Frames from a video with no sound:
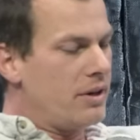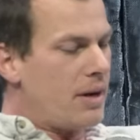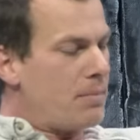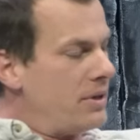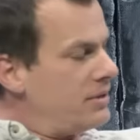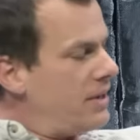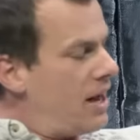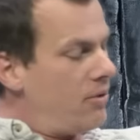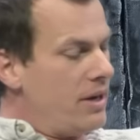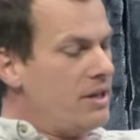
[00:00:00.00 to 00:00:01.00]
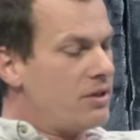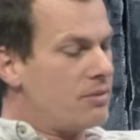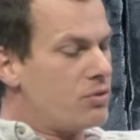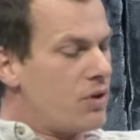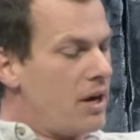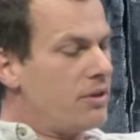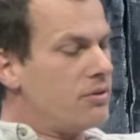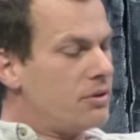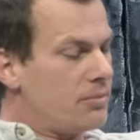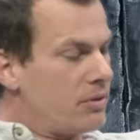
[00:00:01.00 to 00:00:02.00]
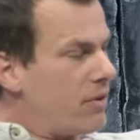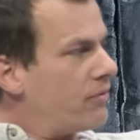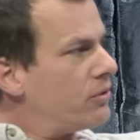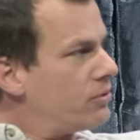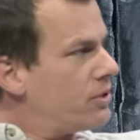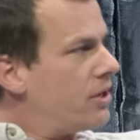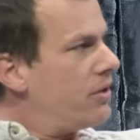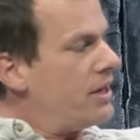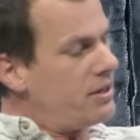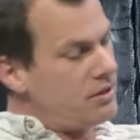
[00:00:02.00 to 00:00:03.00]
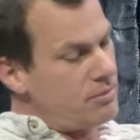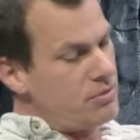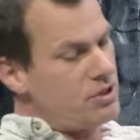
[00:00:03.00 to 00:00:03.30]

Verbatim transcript: companies now, each of them trying to do something revolutionary, each of them